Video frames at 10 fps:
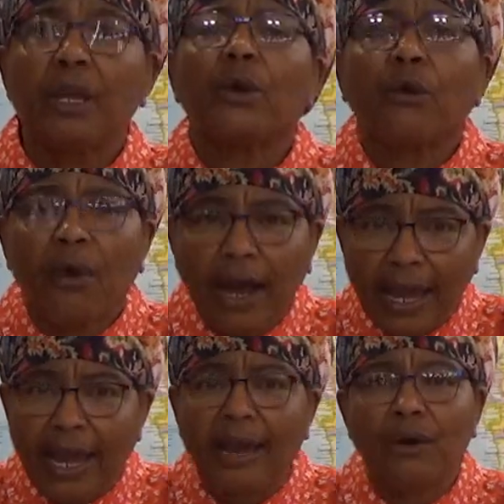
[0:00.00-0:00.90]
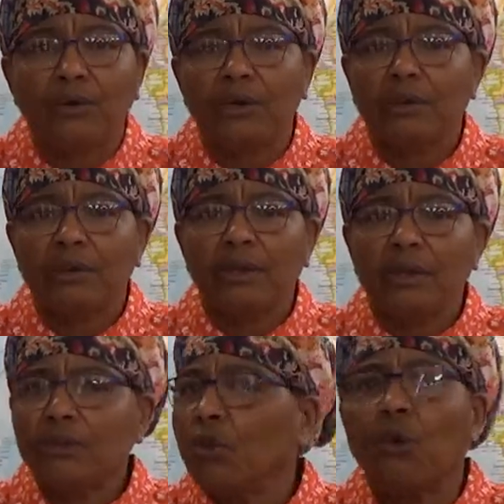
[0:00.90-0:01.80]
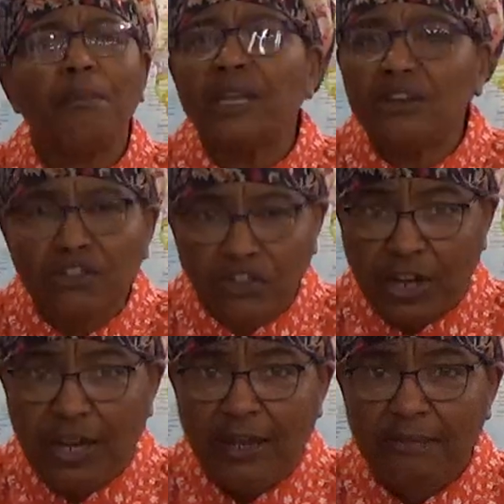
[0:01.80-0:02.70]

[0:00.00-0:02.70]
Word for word: Cry out. Don't be ashamed